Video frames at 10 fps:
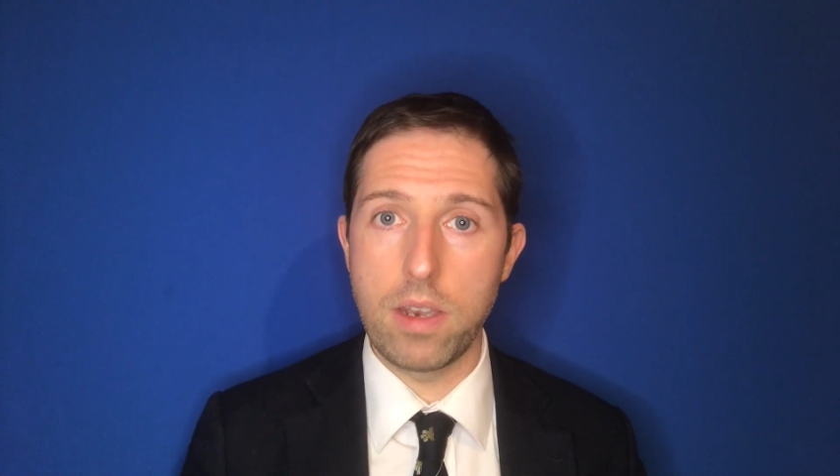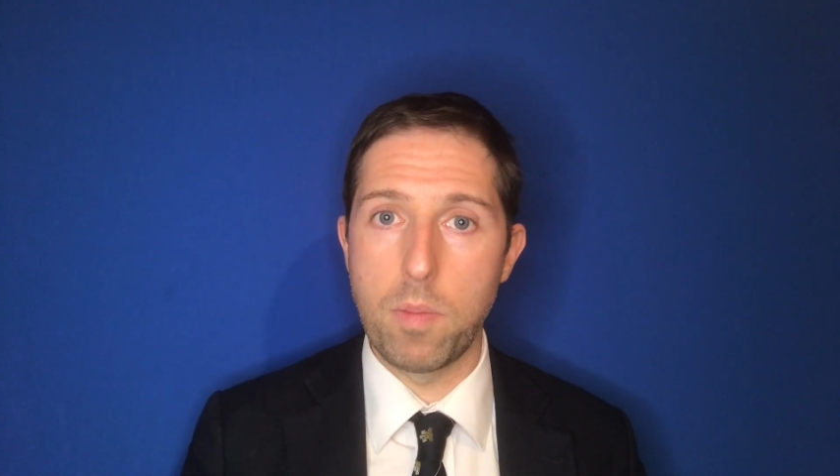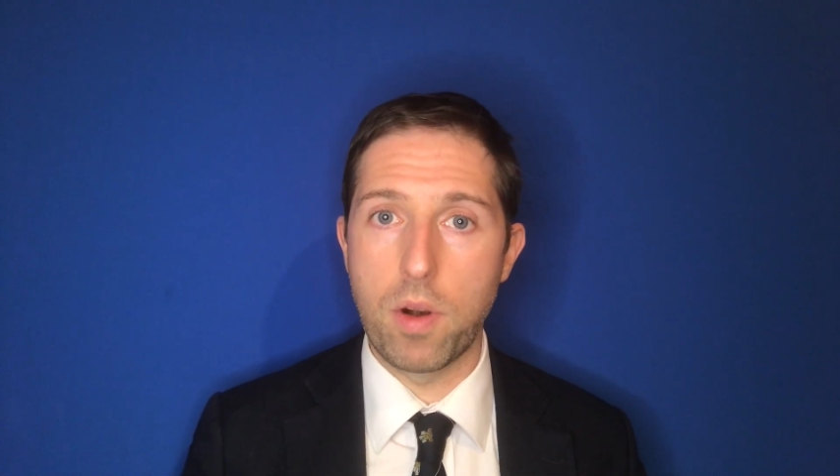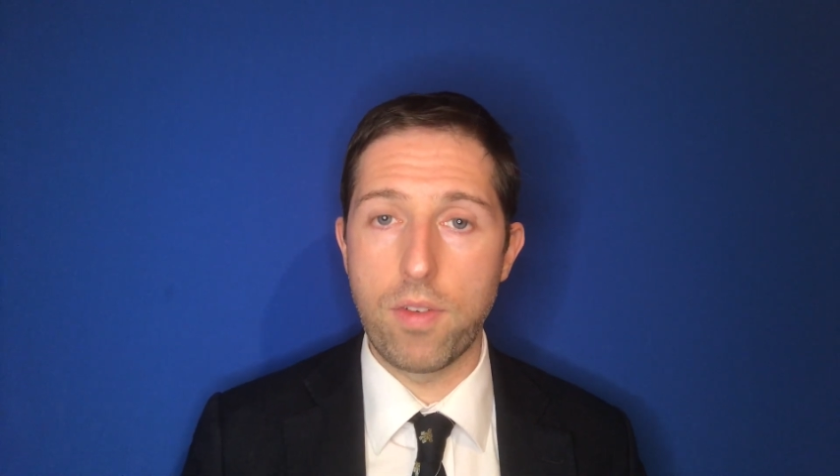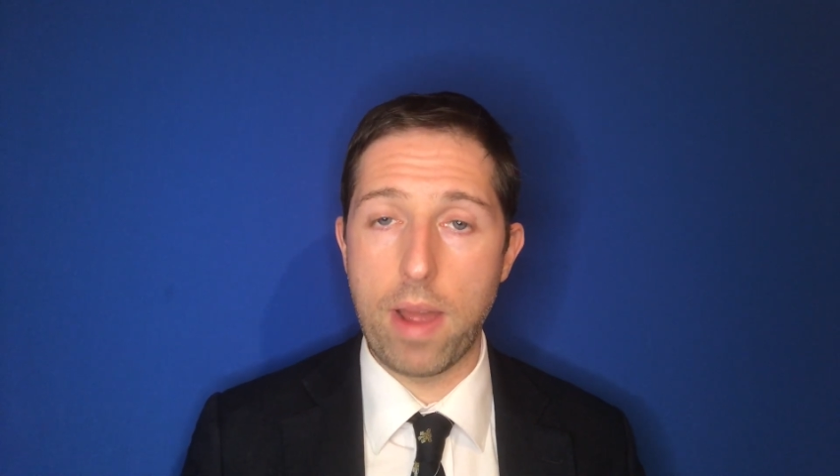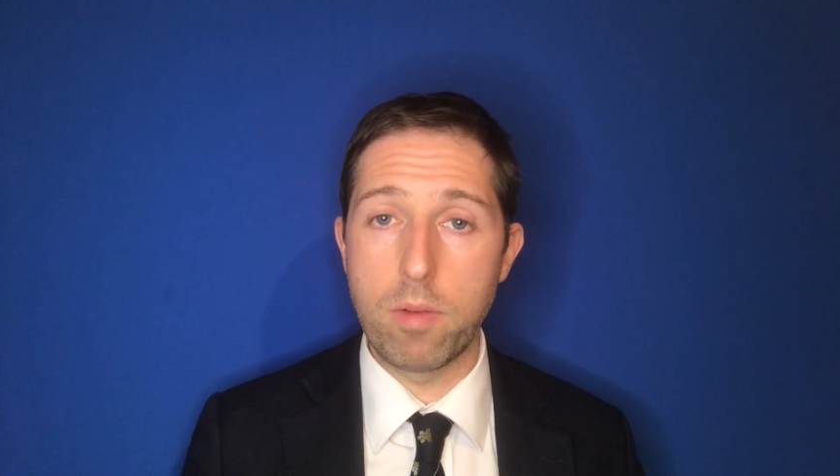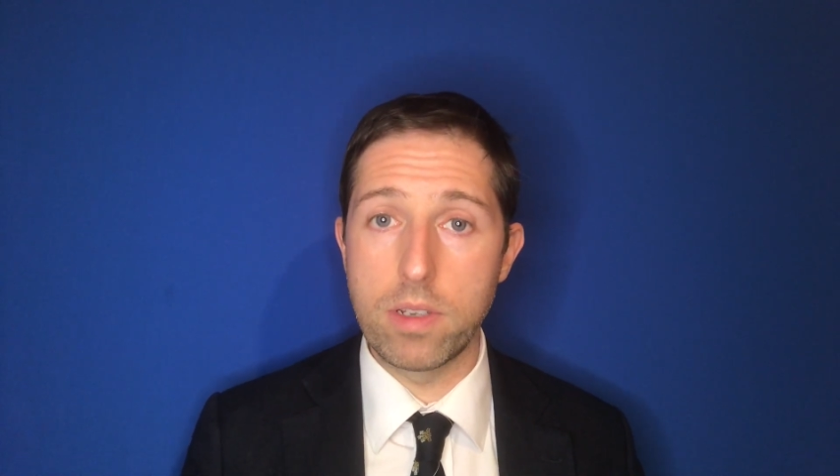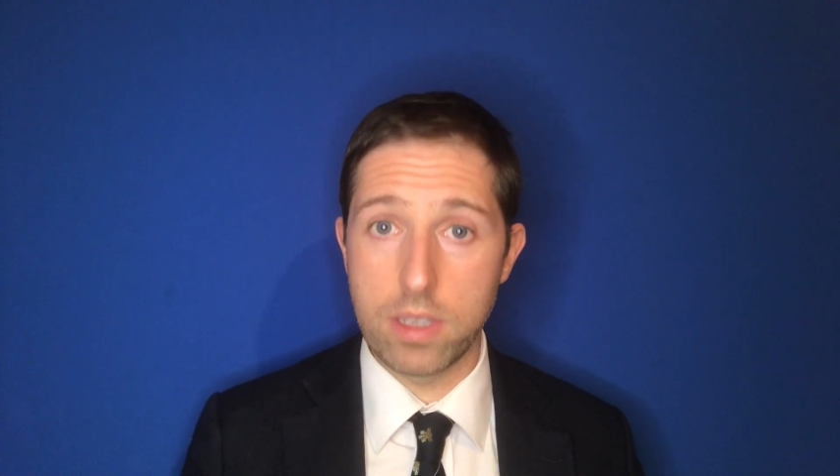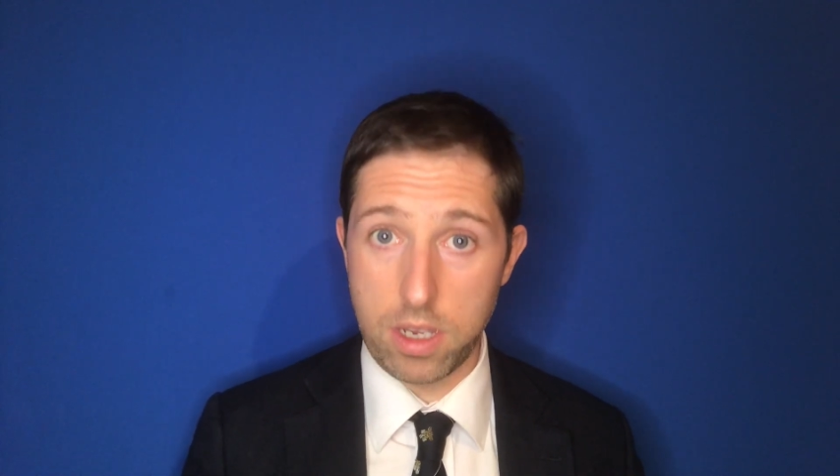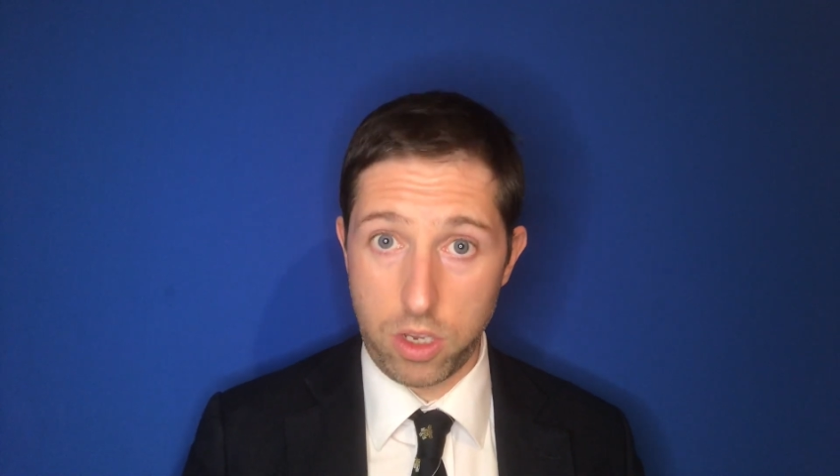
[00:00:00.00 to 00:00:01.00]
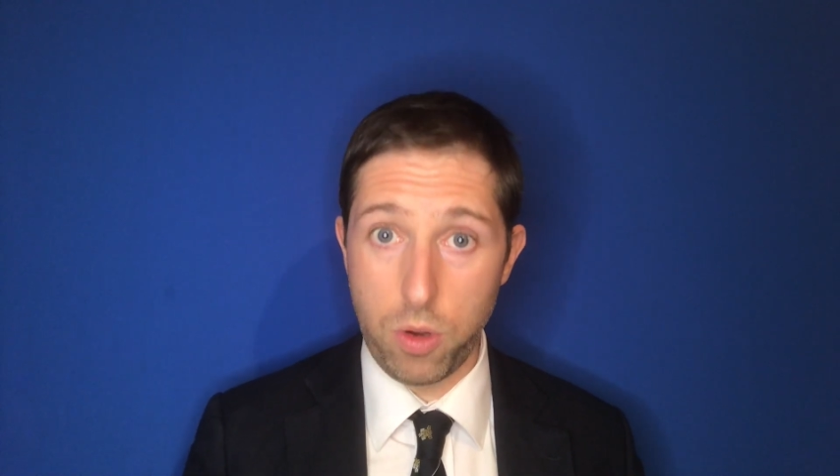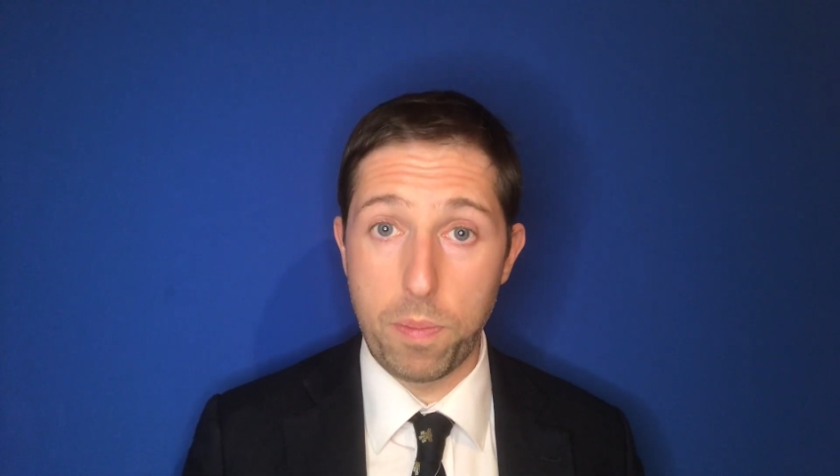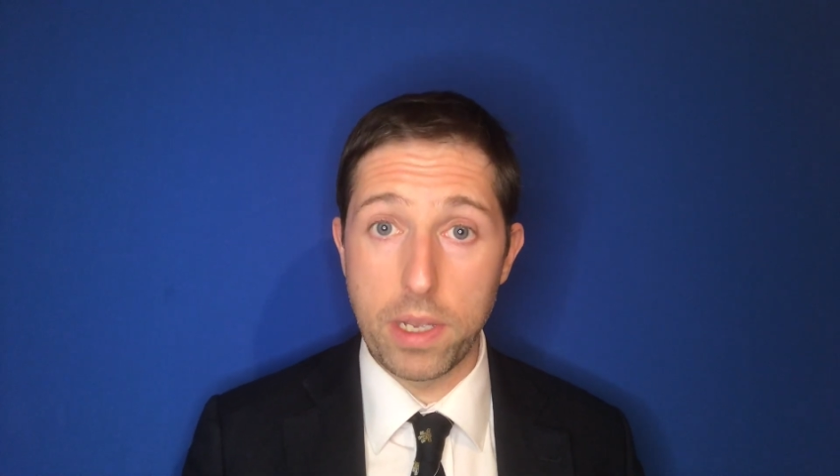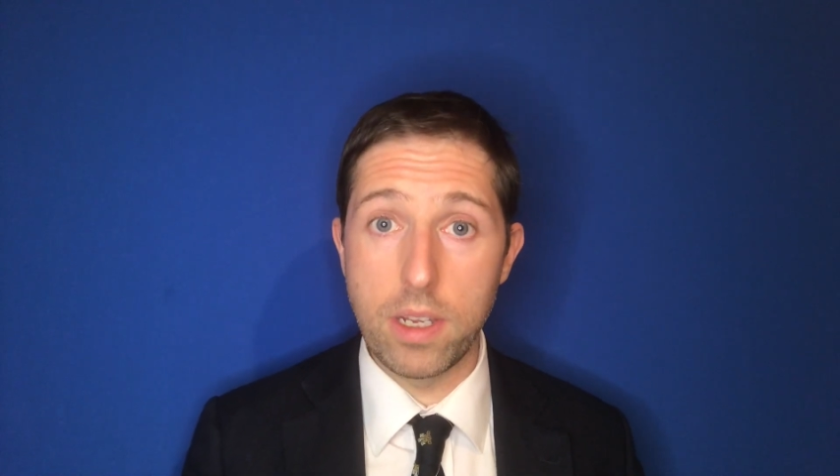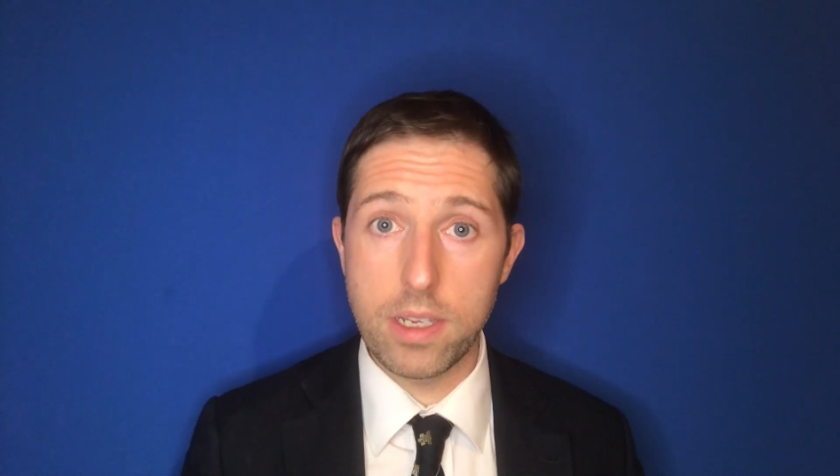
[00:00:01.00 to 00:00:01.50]
number of hours that you
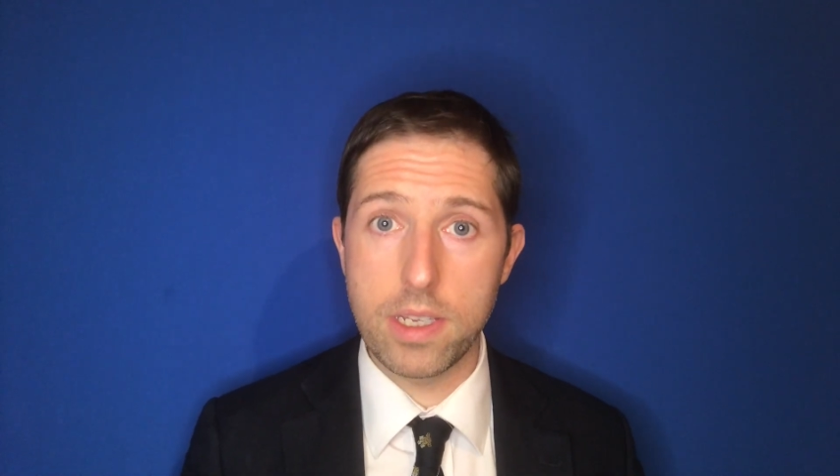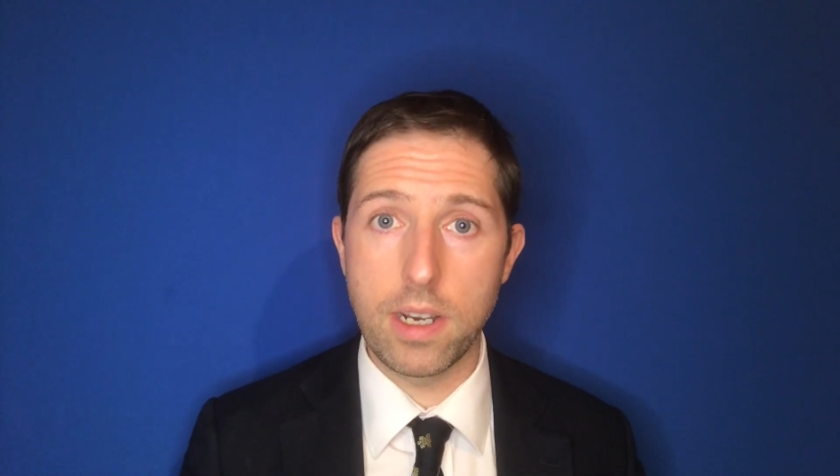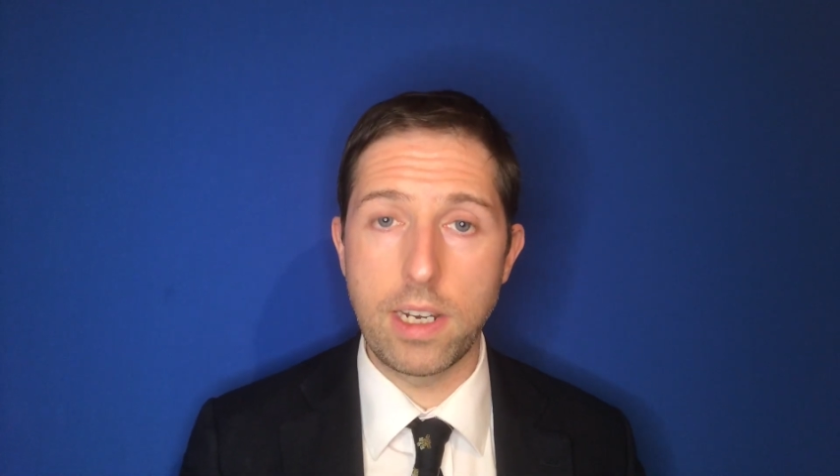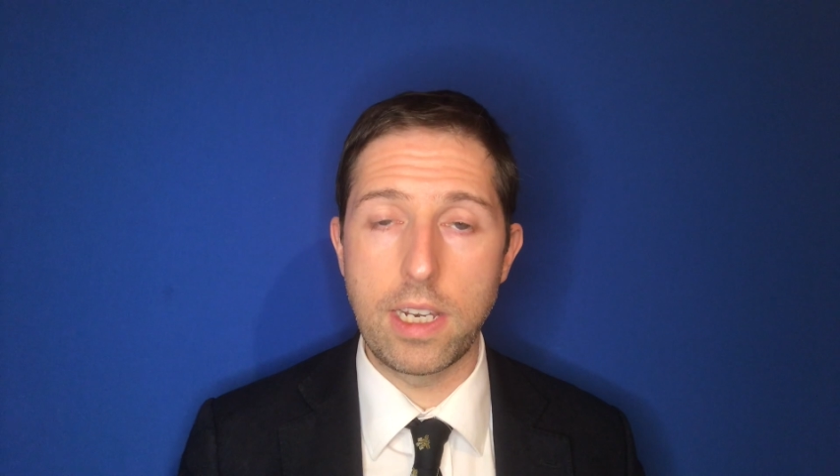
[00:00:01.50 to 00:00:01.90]
personally